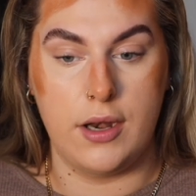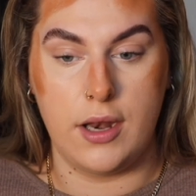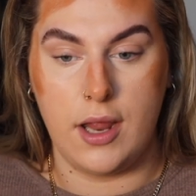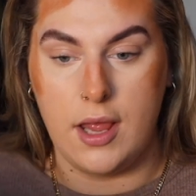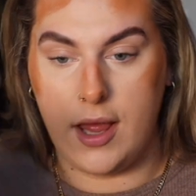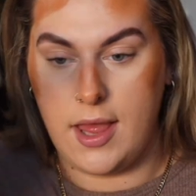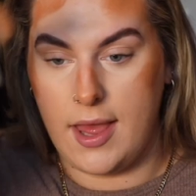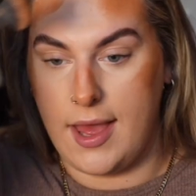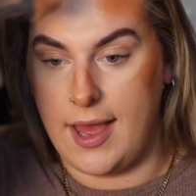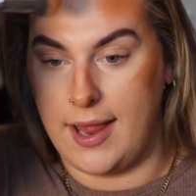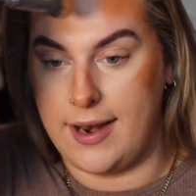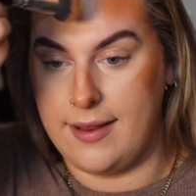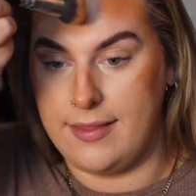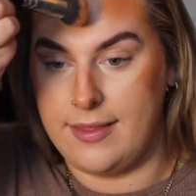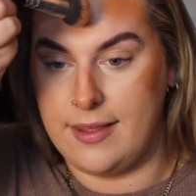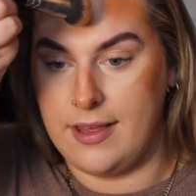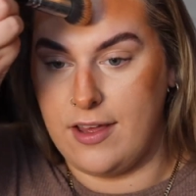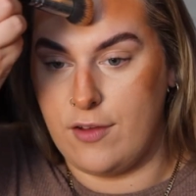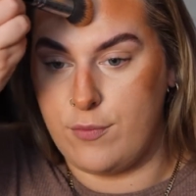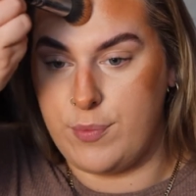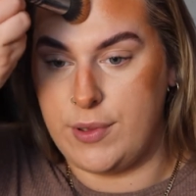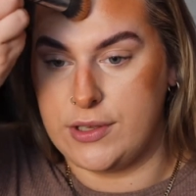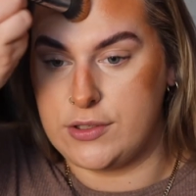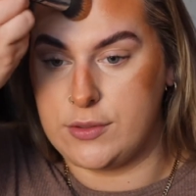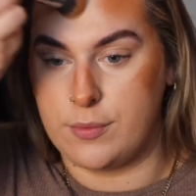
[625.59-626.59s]
and I think
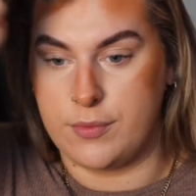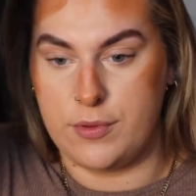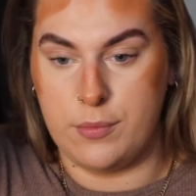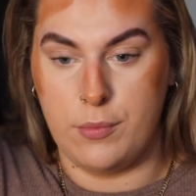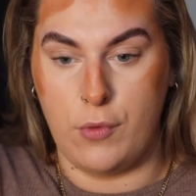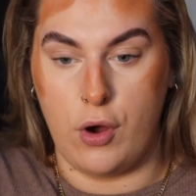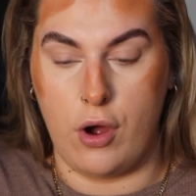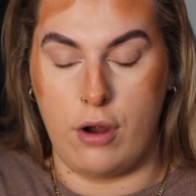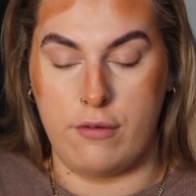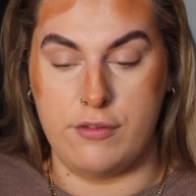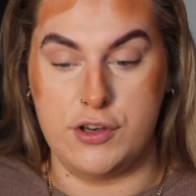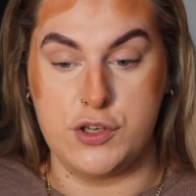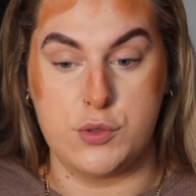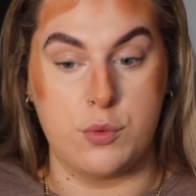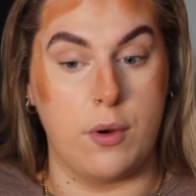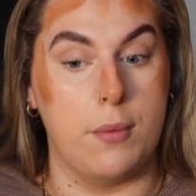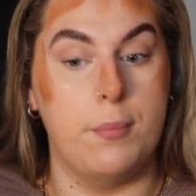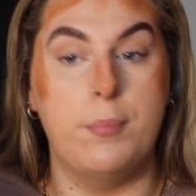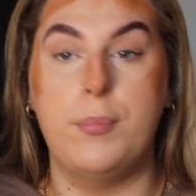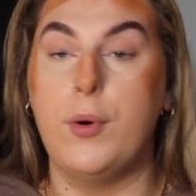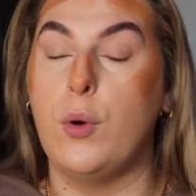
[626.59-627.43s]
I've picked up the more orange one,